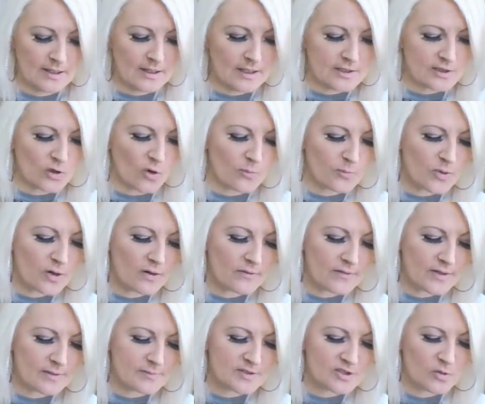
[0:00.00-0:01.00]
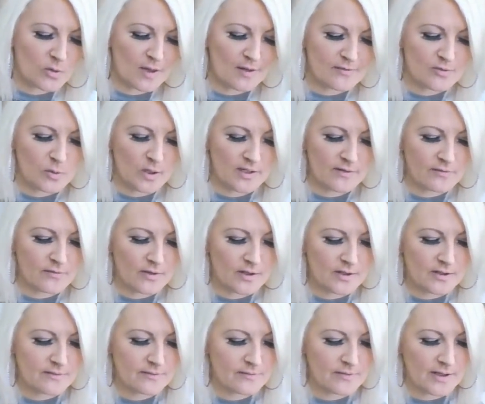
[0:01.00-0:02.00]
So in Proverbs
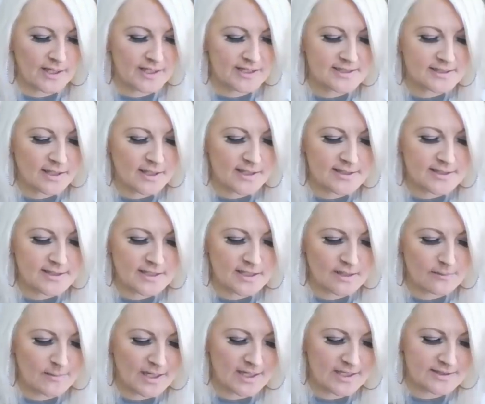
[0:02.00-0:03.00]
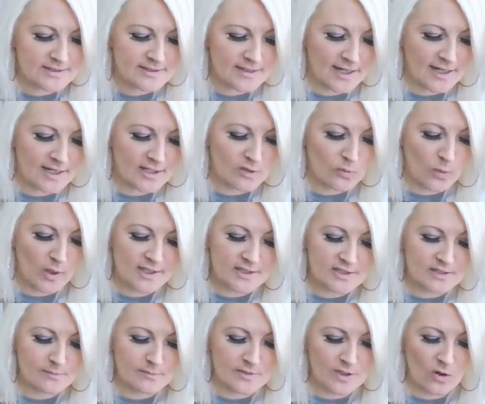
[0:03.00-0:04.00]
12:25, anxiety in a man's heart
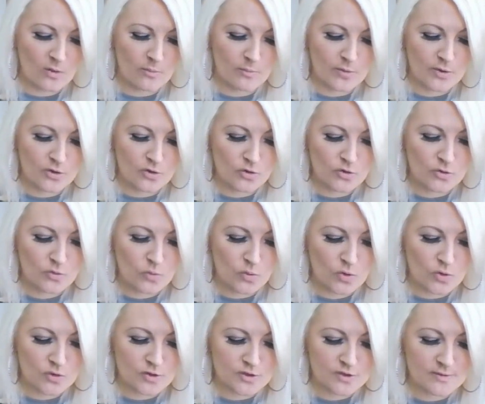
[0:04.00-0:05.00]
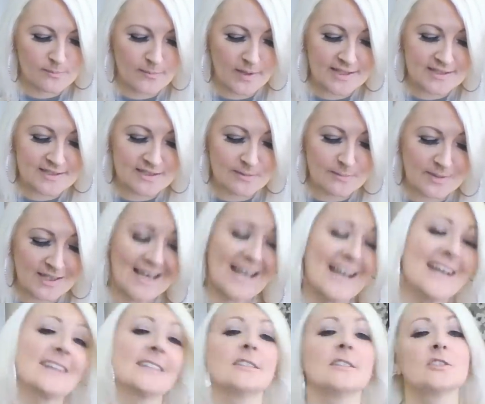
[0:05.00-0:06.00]
weighs him down, but a good word makes him
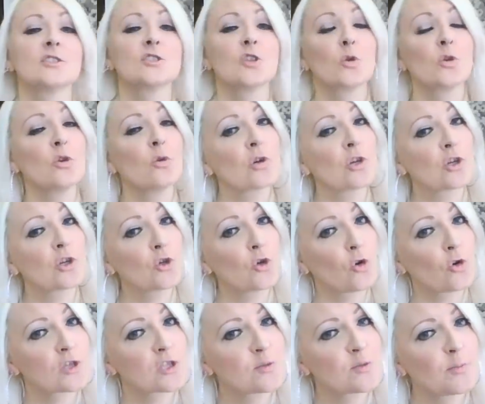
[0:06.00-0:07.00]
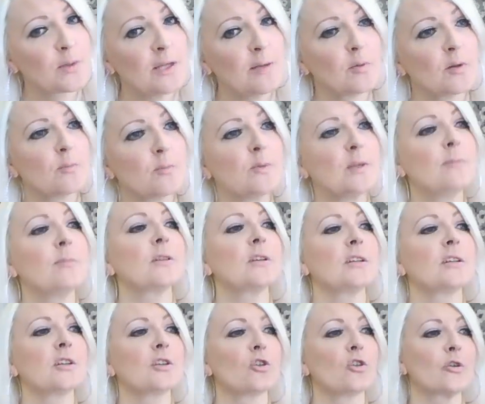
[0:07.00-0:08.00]
glad. So you can encourage people, people
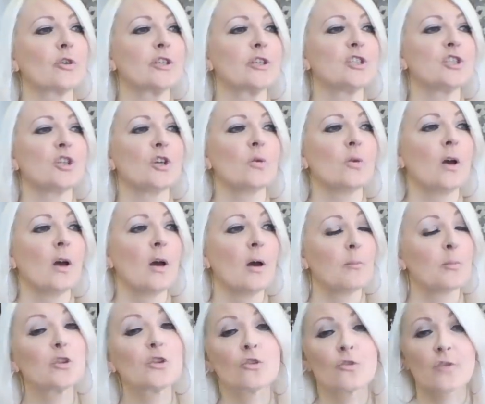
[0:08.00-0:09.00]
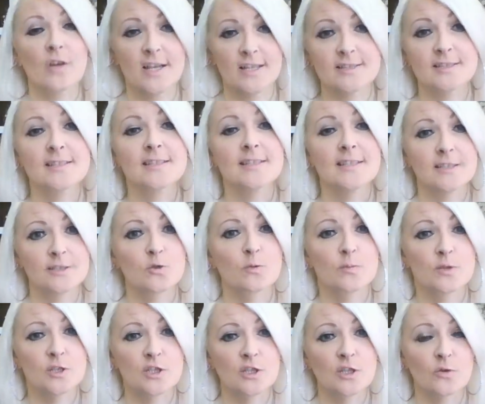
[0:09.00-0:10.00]
can encourage you, but the rest is
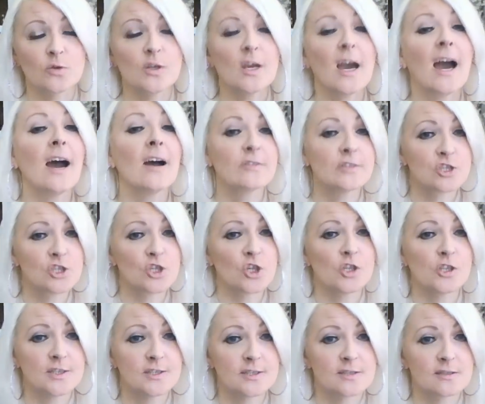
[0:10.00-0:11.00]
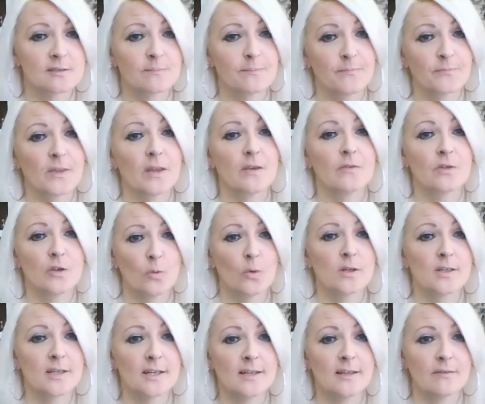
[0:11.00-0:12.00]
up to you. You have a choice if you
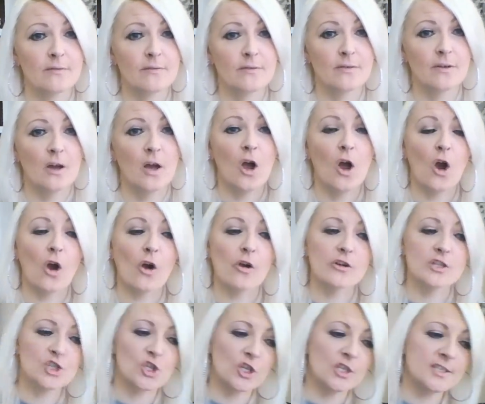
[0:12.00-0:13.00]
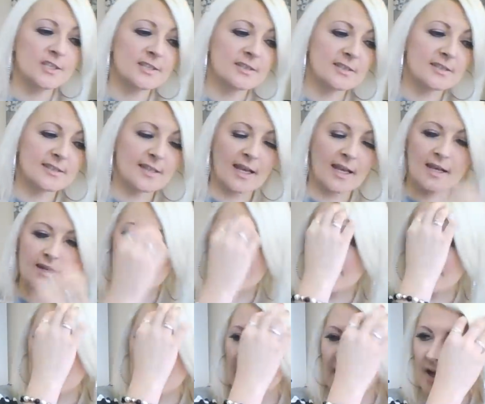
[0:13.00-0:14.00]
want to live or a choice to stay
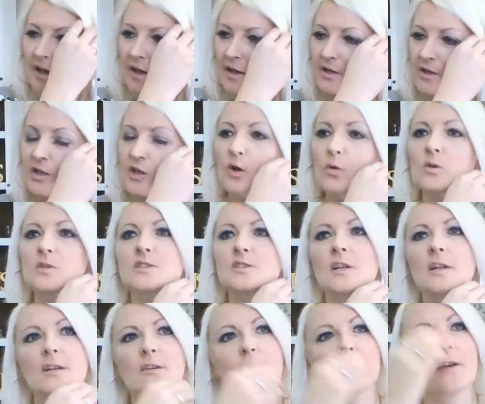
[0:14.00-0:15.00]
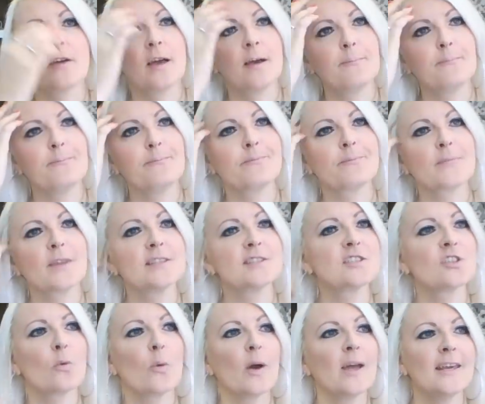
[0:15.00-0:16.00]
there. You know, it's like if um it's
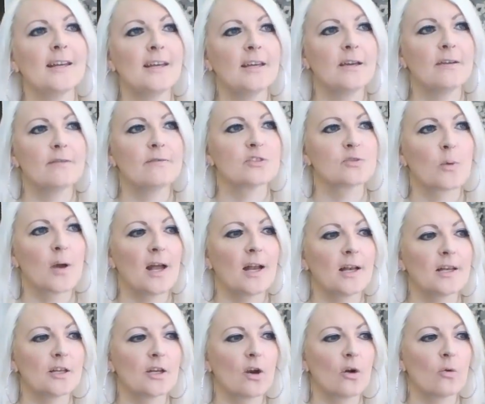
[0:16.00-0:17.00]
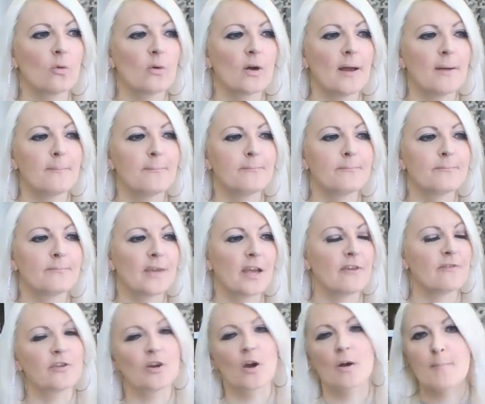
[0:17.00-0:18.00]
the way you live as well, you know, um
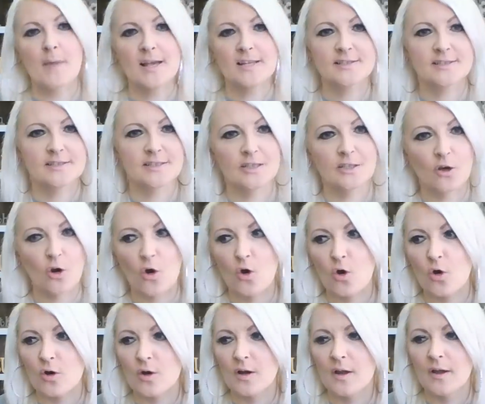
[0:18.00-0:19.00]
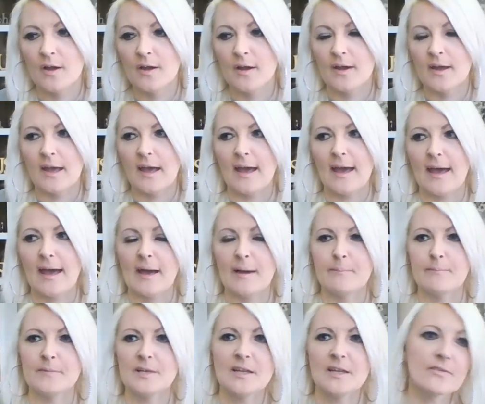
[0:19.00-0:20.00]
if you're messy or
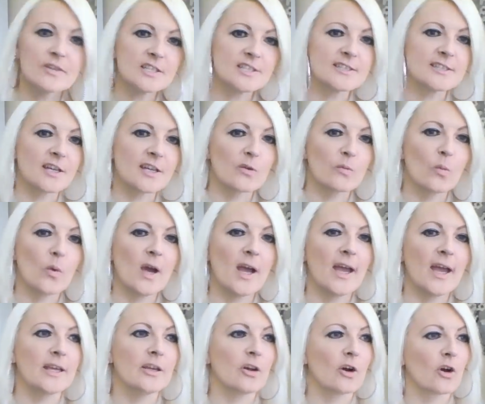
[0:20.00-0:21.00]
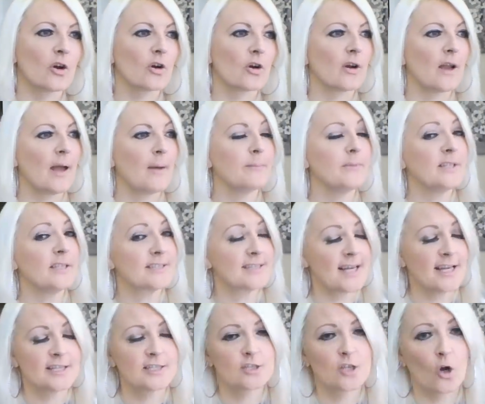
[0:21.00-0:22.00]
um live in a certain way or um you
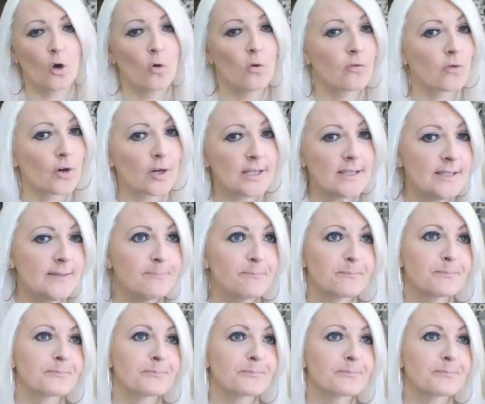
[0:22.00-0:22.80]
tend to overeat